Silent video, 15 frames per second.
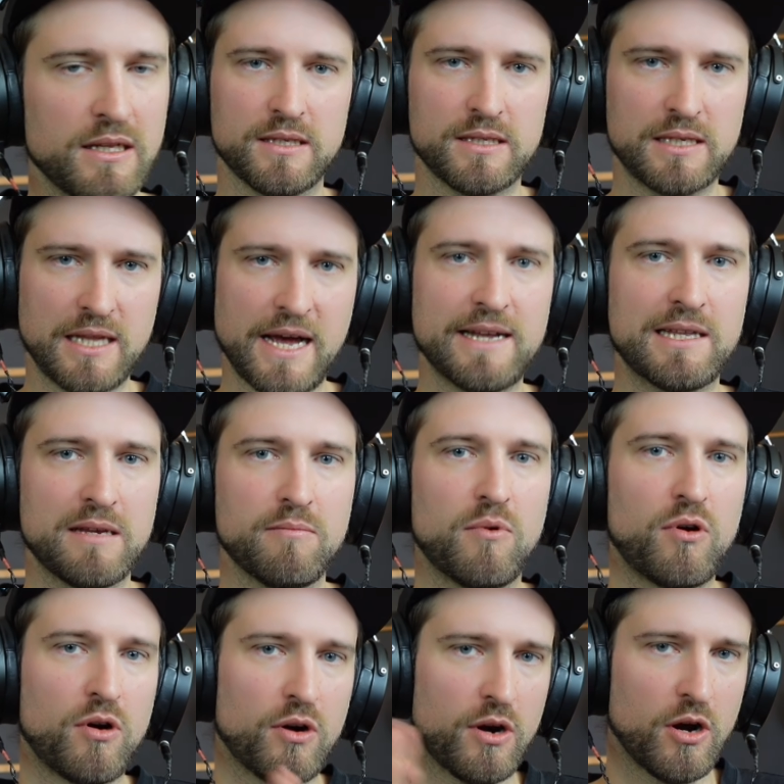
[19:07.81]
slightly
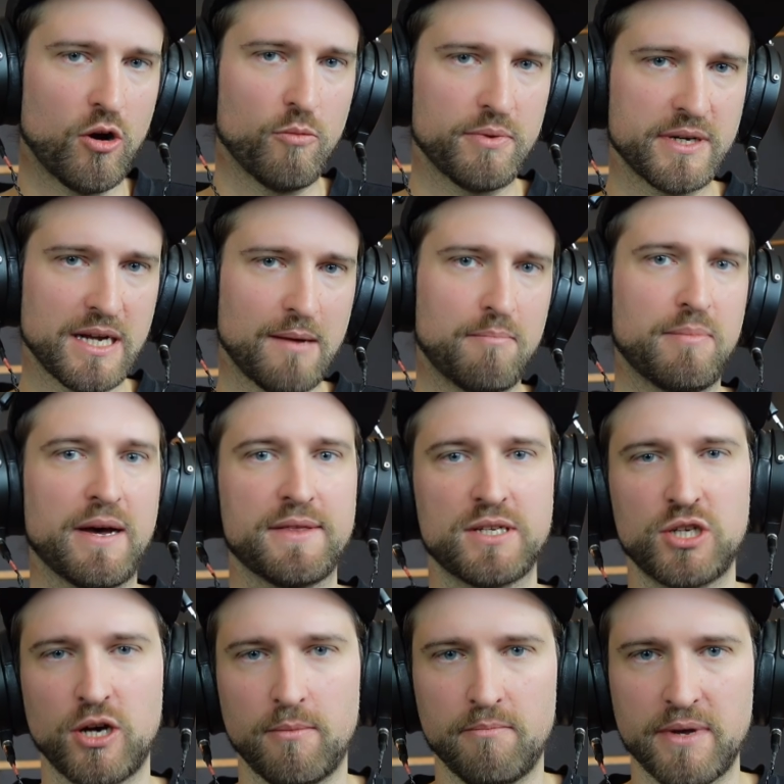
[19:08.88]
more opened up by the
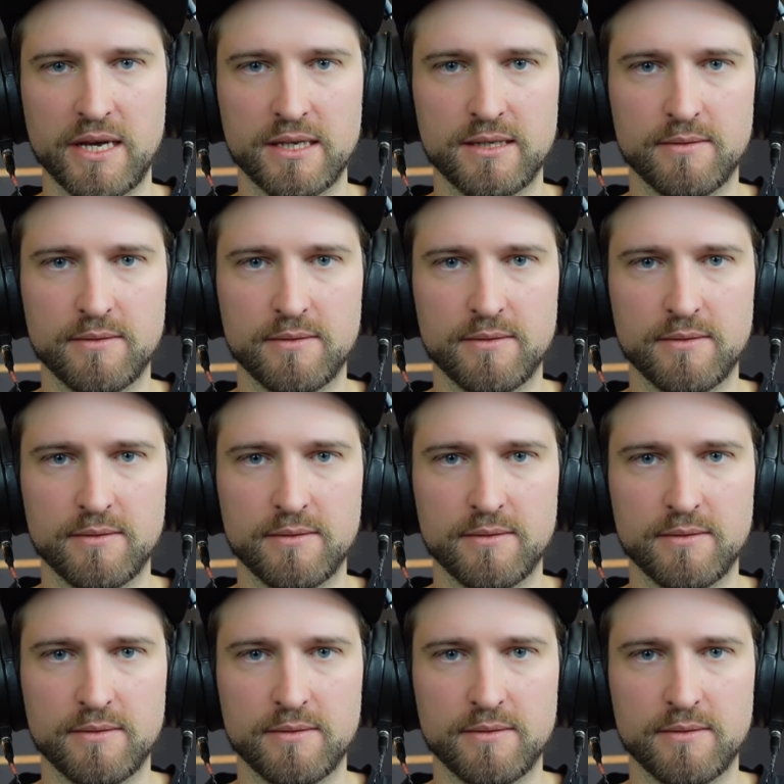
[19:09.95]
top bass.